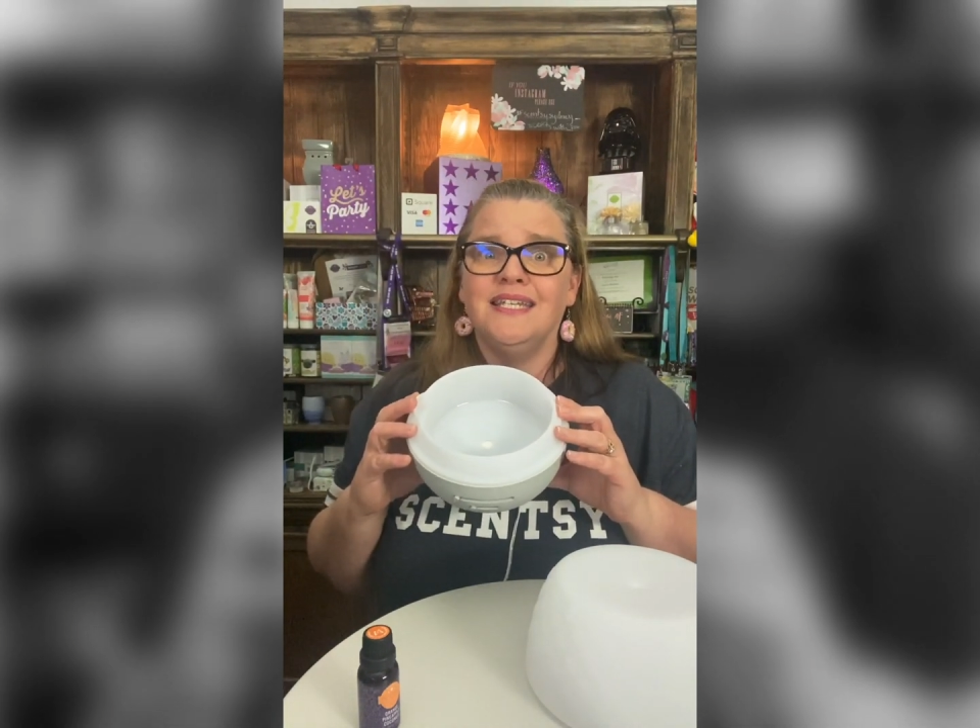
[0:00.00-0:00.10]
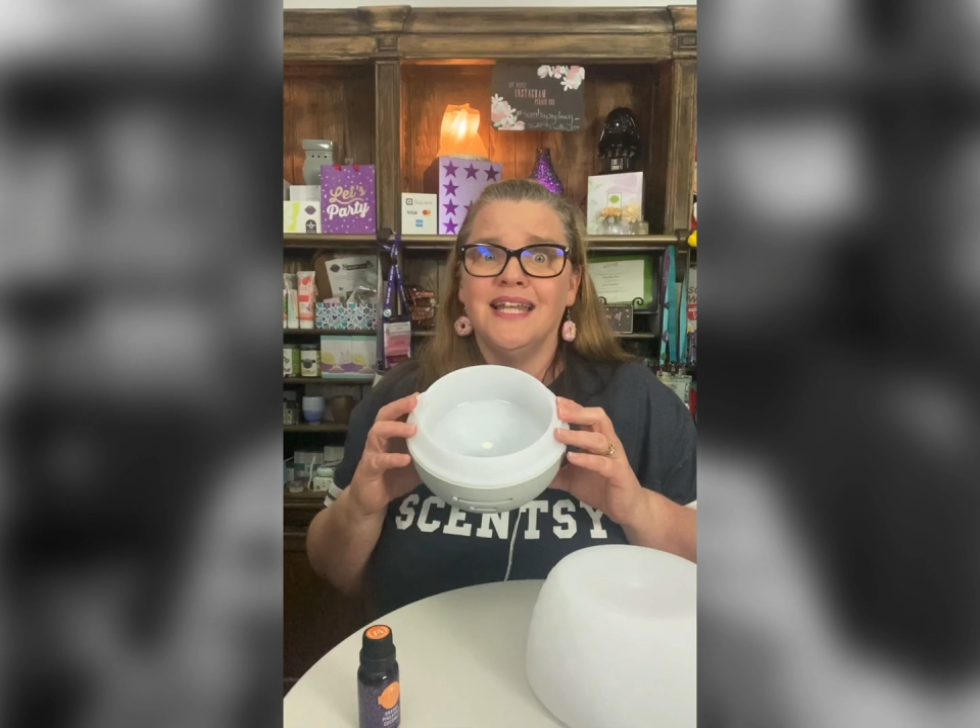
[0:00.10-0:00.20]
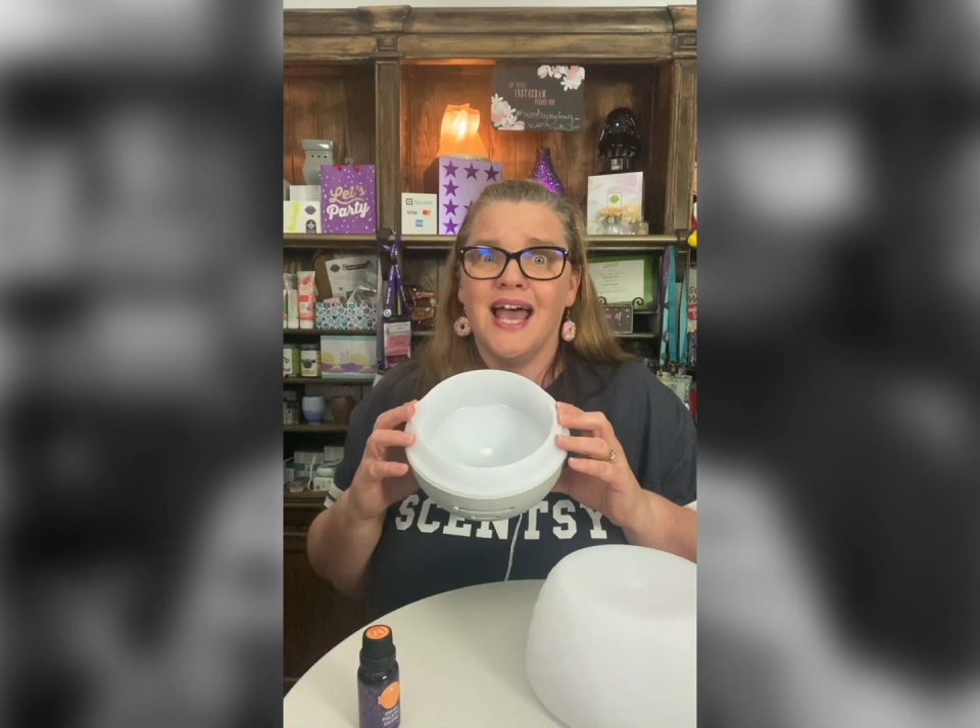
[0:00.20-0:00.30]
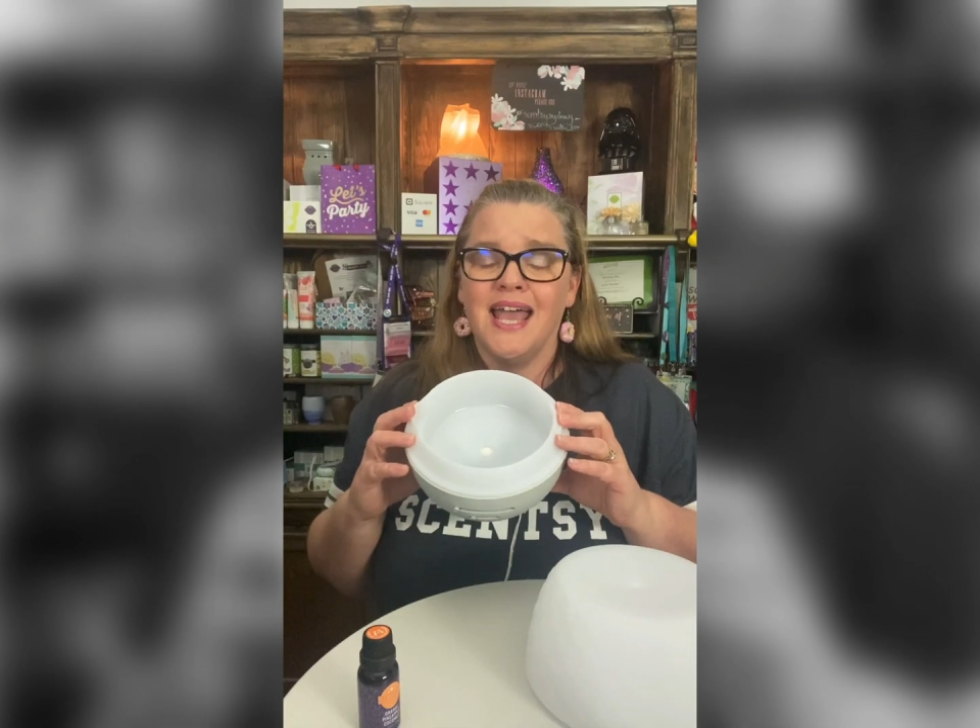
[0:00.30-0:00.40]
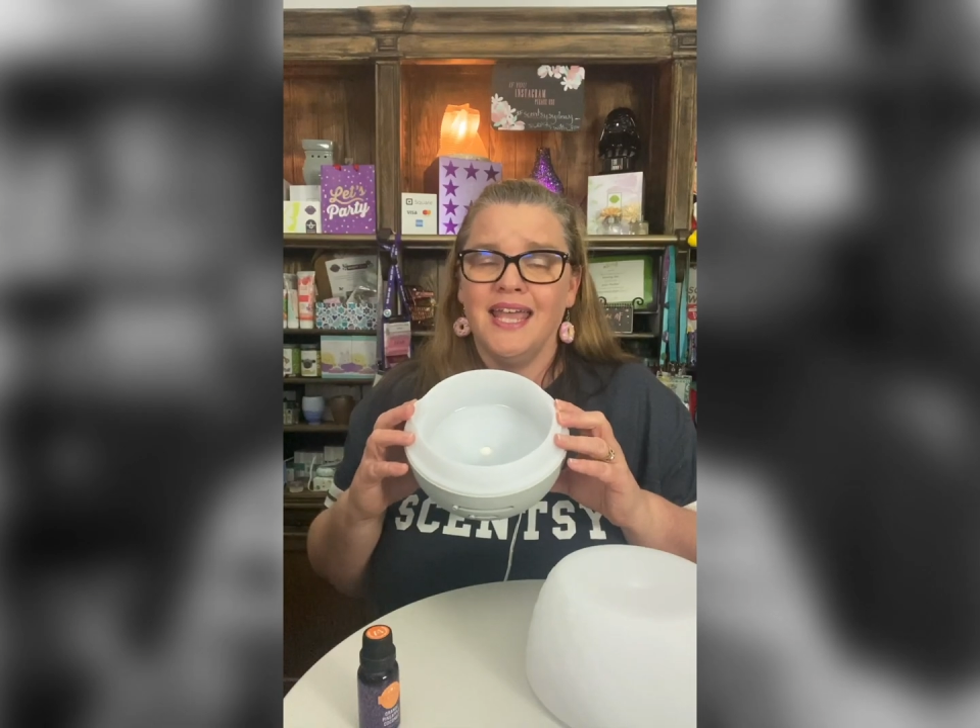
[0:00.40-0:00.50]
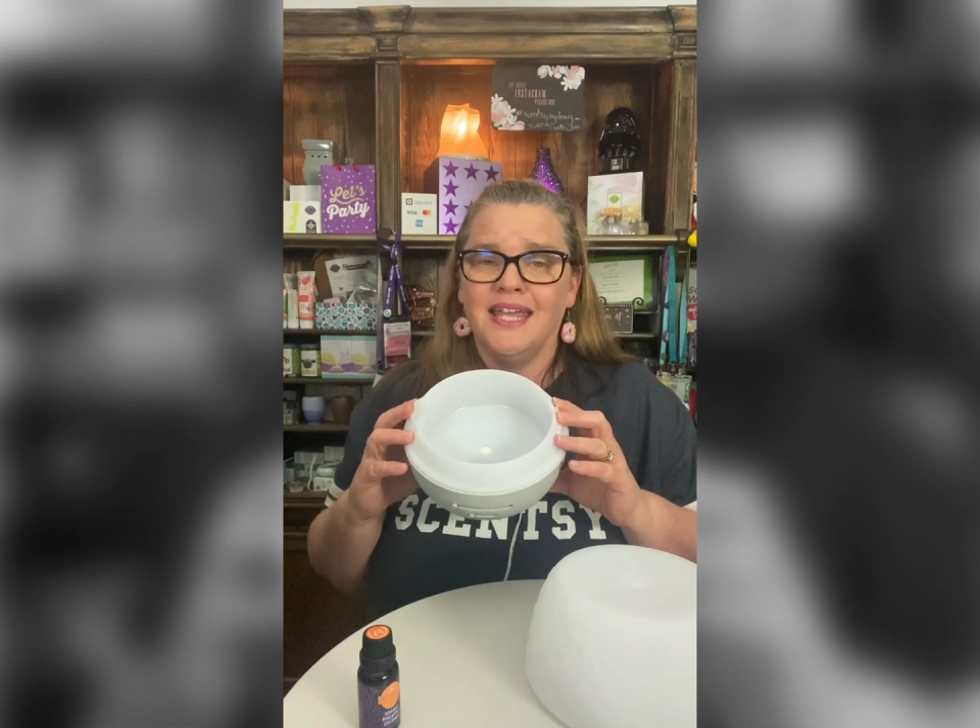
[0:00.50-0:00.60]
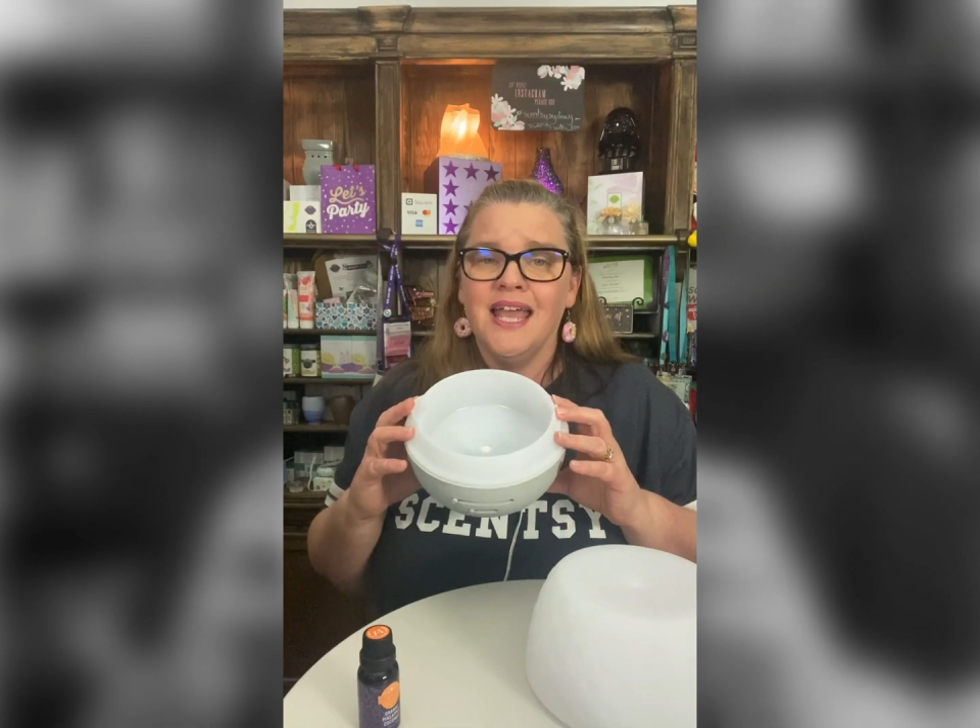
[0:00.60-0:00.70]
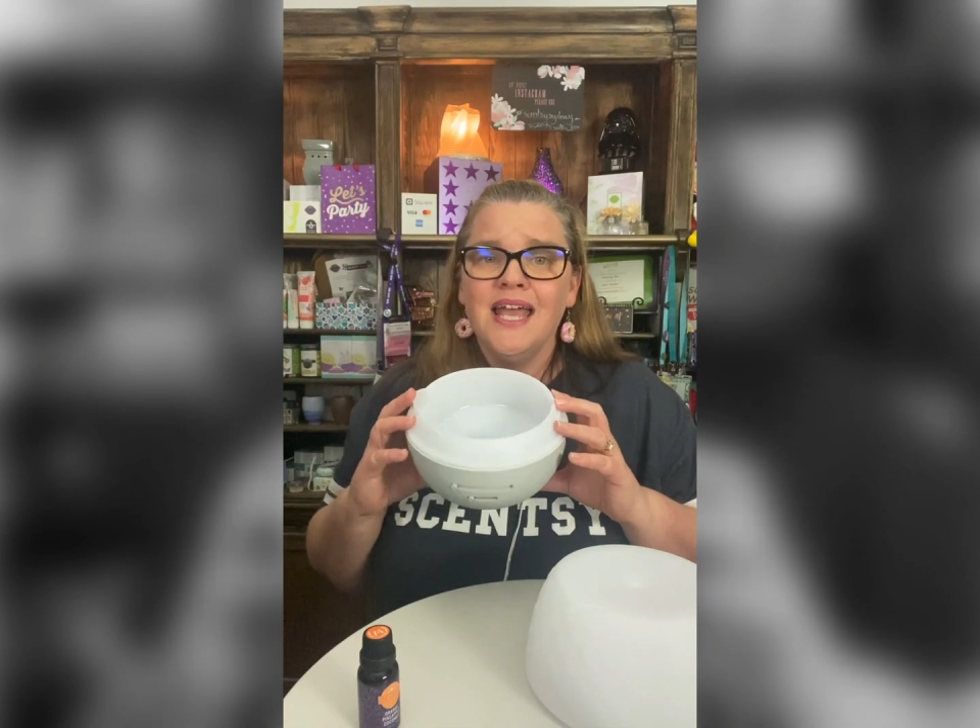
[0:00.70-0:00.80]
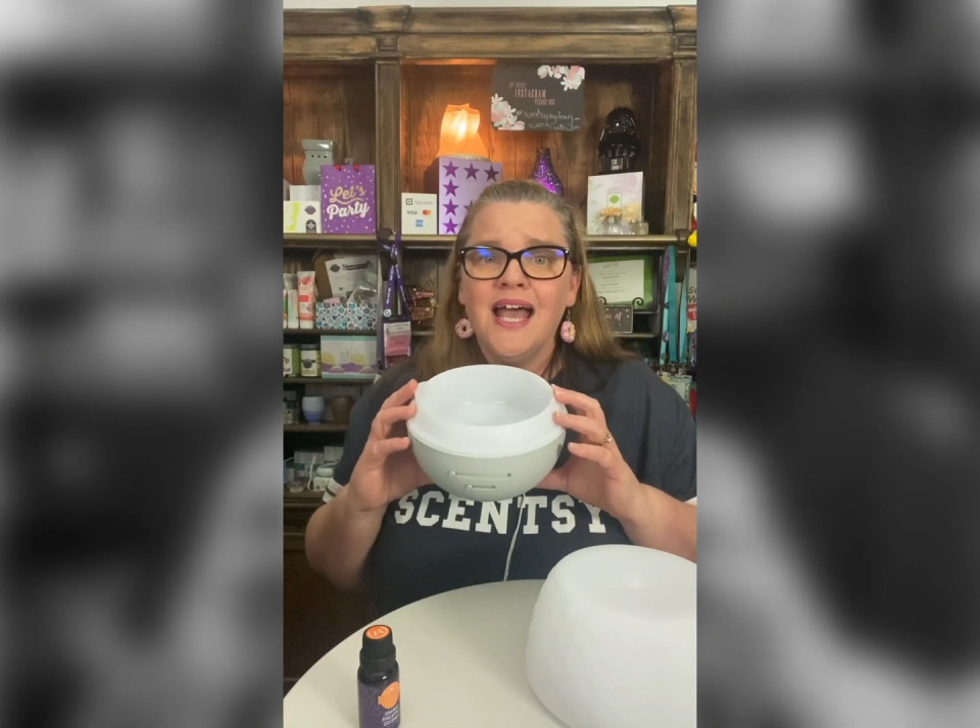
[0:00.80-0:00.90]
day,